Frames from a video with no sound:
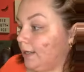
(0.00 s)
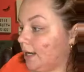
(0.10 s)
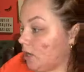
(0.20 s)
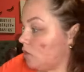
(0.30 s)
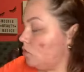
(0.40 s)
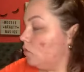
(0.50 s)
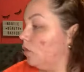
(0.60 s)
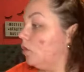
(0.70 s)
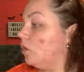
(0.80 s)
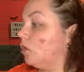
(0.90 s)
now,
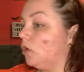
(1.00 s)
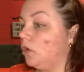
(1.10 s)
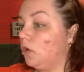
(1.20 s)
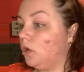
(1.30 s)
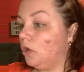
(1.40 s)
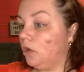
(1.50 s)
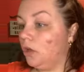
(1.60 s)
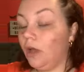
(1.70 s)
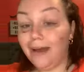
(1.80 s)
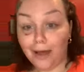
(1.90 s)

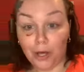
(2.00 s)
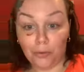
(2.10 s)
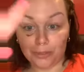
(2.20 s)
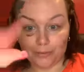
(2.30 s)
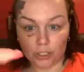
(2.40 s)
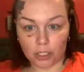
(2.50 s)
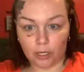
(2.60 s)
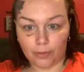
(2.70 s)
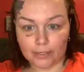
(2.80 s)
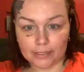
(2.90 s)
oh, let me show
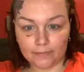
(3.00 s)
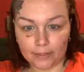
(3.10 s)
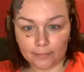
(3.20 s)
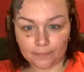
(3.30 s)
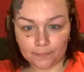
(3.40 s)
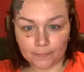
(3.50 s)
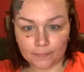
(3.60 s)
y'all what else I found.